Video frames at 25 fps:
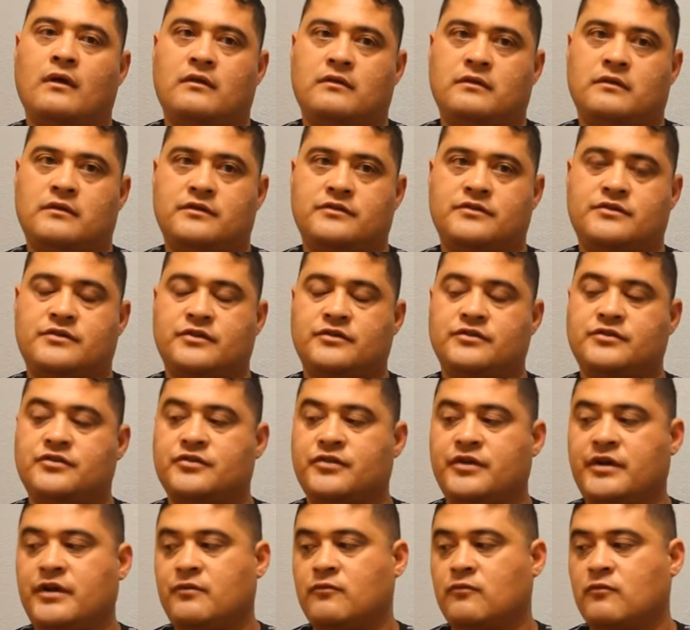The
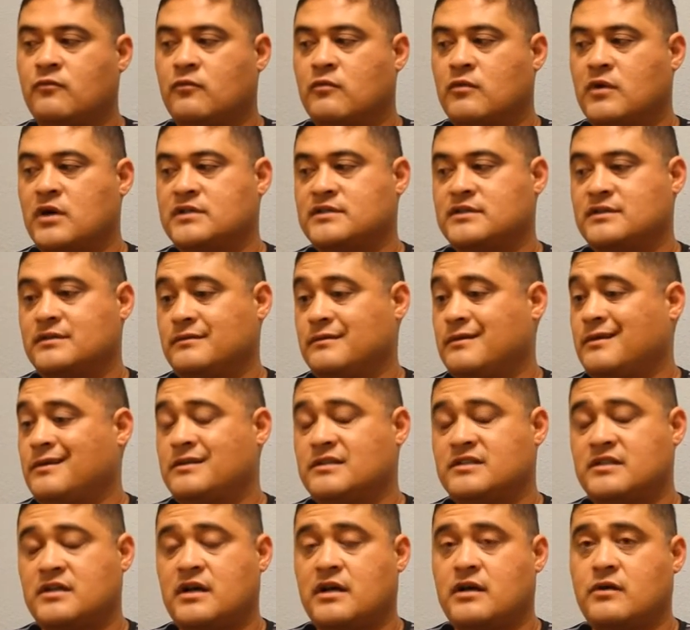surgery wasn't,
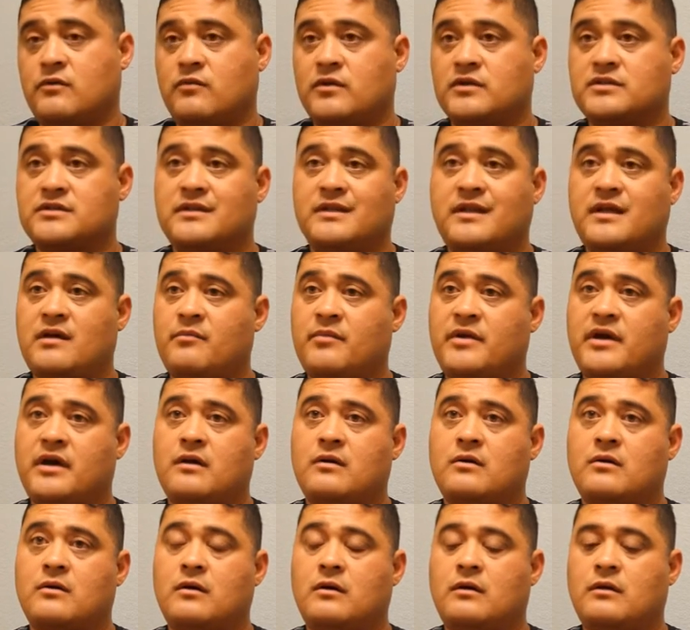honest God, it wasn't that
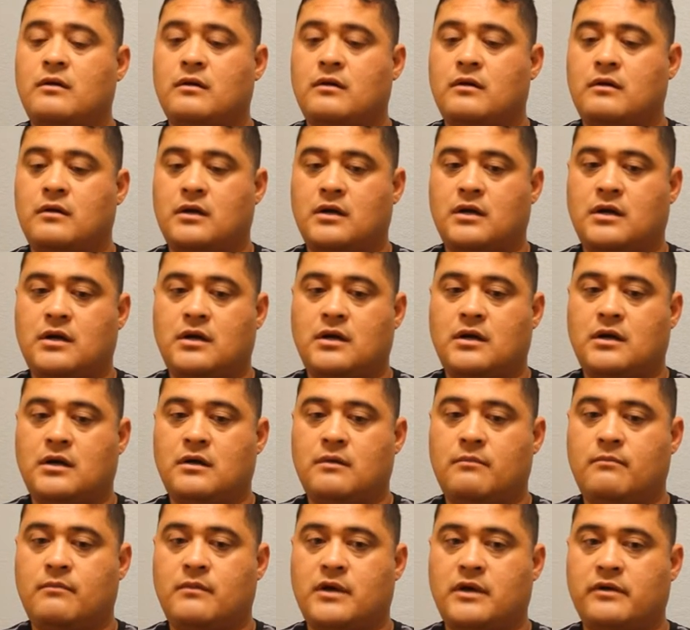bad at all.
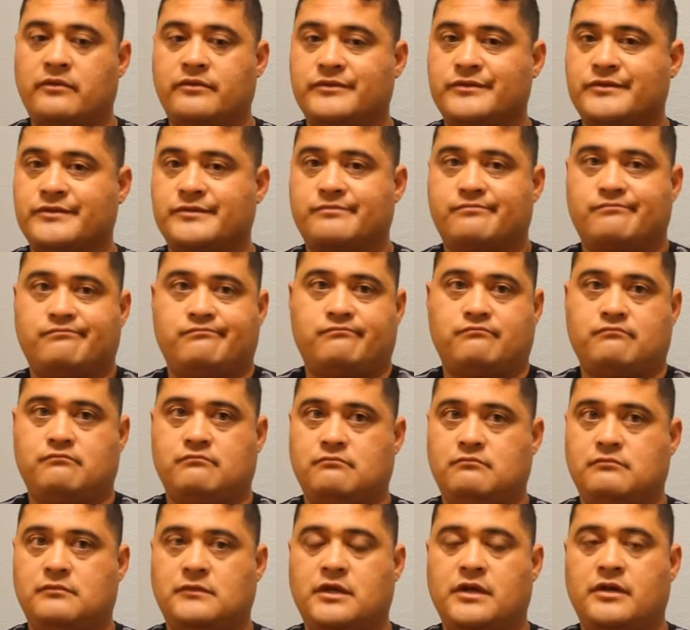I was,
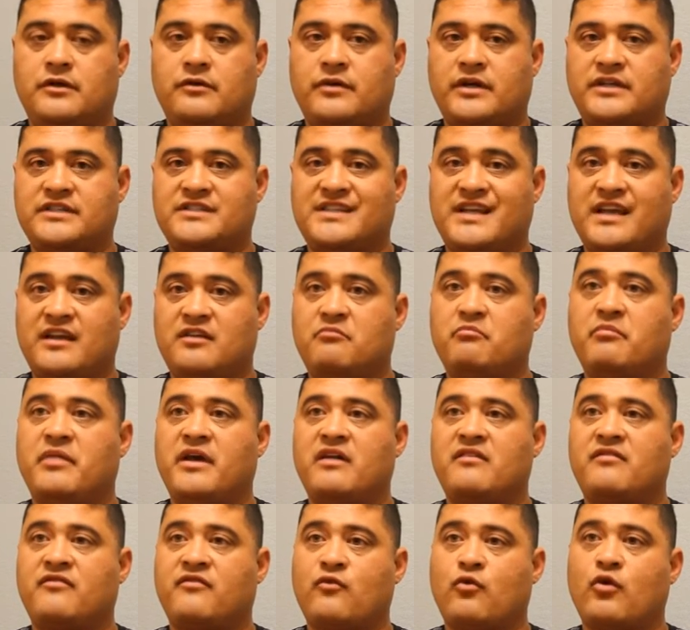I stayed in
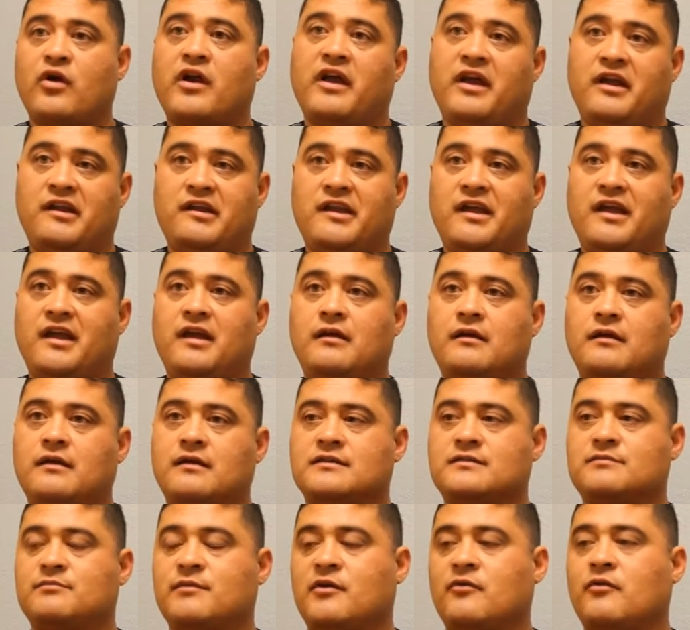bed for a day
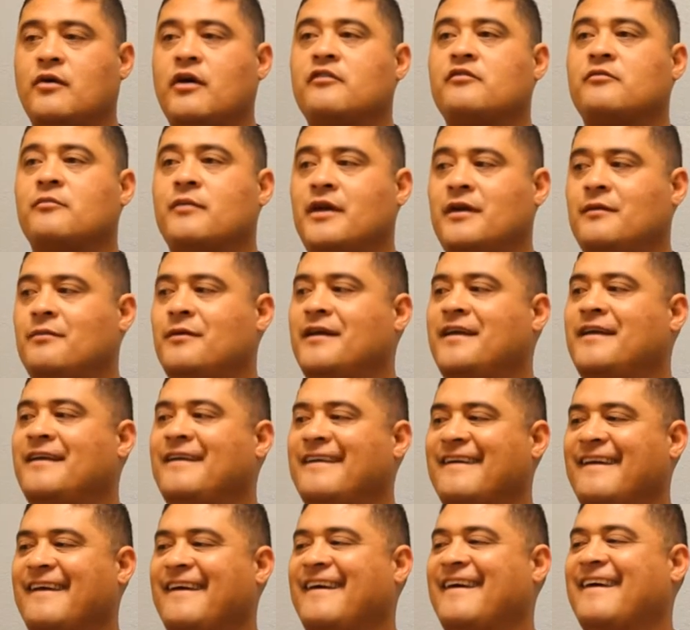because my wife made me,
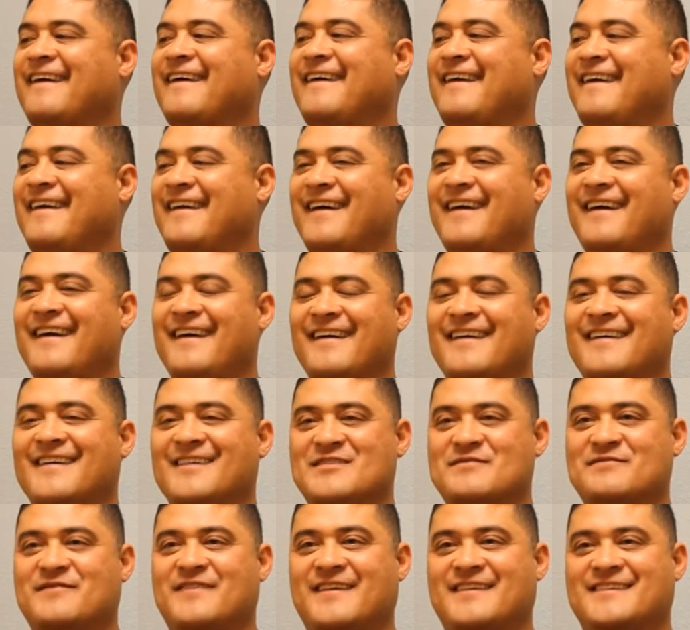
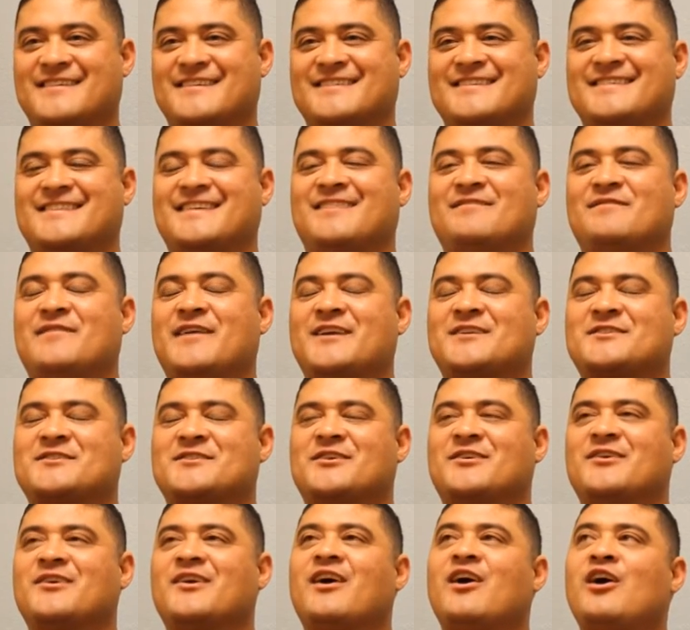just to make
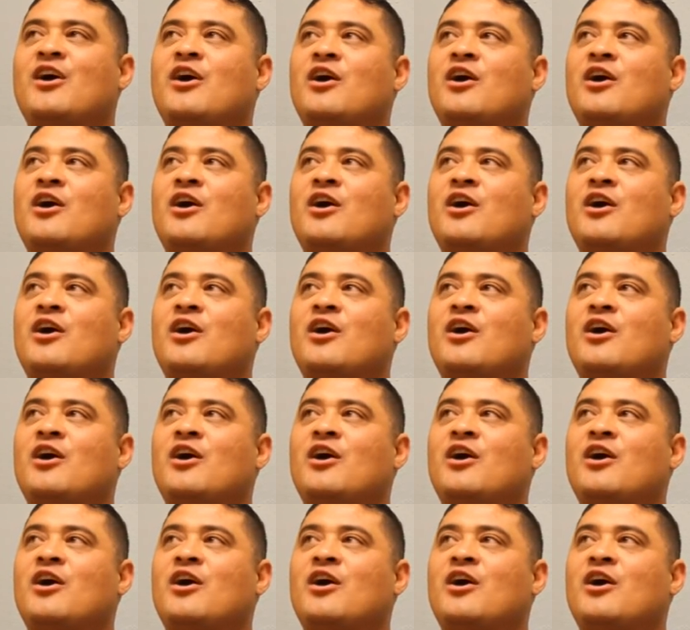sure.